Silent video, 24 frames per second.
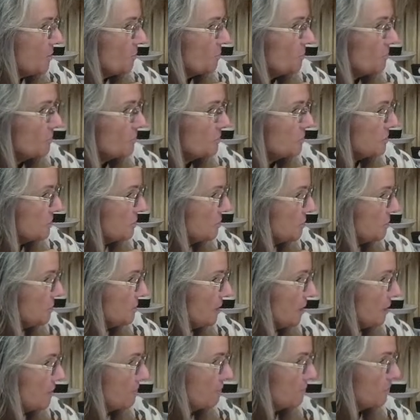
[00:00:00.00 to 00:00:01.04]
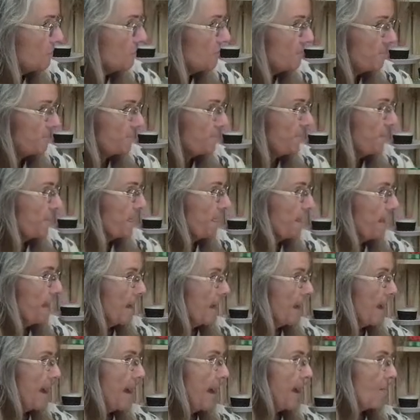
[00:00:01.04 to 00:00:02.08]
We're just going over
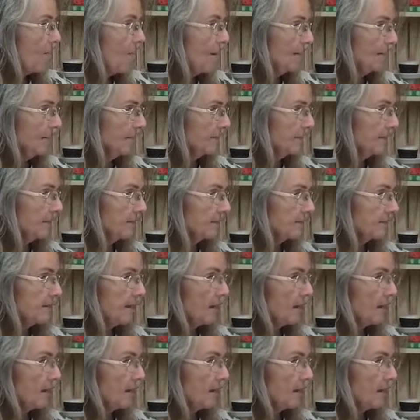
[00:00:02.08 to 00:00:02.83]
how I did this.